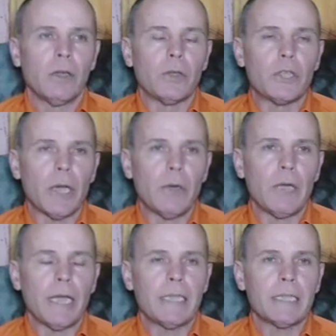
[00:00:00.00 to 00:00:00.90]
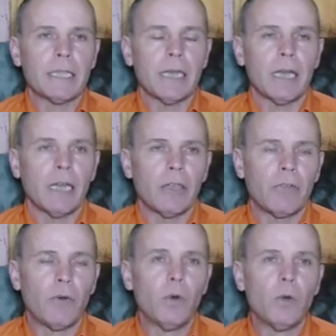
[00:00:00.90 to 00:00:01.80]
to showcase its
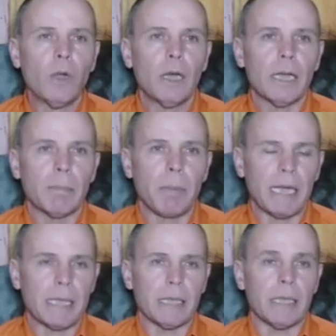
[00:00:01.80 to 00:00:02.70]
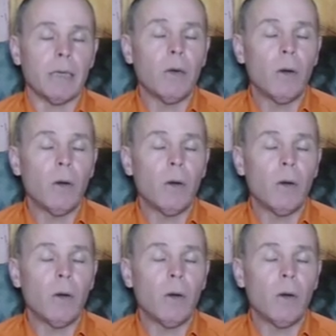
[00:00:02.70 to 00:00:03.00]
full capacity